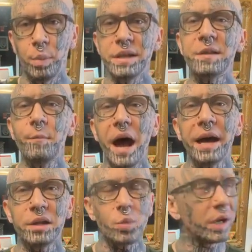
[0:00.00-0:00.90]
Peace of
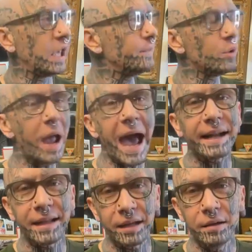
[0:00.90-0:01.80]
mind is what keeps you
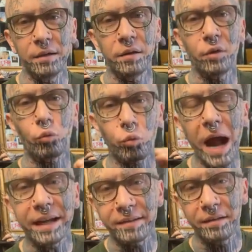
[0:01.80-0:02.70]
acting
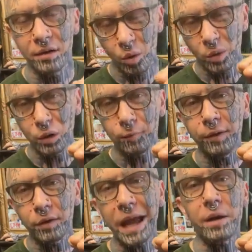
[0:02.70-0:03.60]
right when you
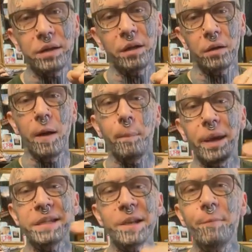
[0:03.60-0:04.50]
feel down here.
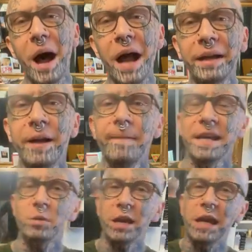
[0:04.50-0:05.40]
Peace of mind
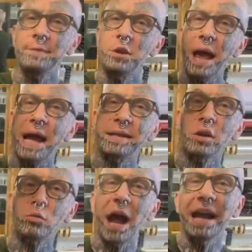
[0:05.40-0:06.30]
is what keeps you
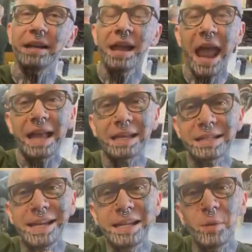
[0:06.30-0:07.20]
acting right and
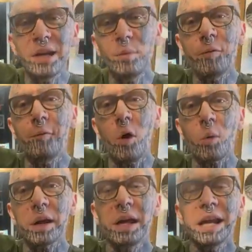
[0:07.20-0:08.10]
continuing to move
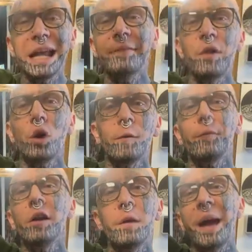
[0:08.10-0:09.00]
forward, even though you
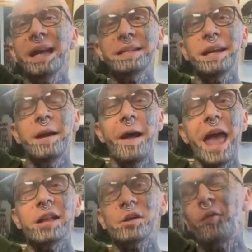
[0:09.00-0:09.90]
feel amazing
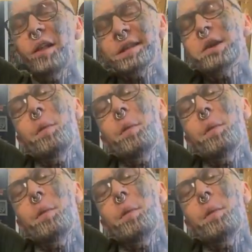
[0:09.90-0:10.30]
and you're feeling